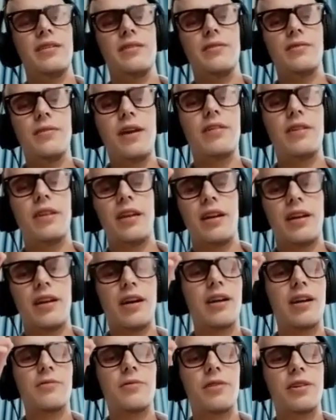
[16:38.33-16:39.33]
very like
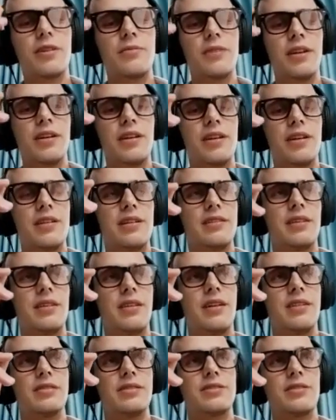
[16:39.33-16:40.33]
heartwarming, and it
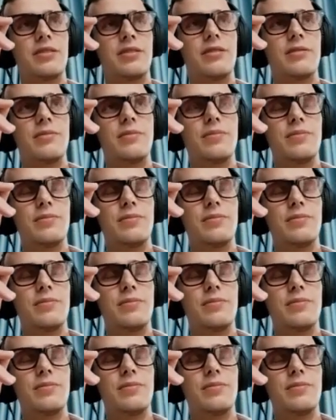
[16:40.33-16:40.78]
can also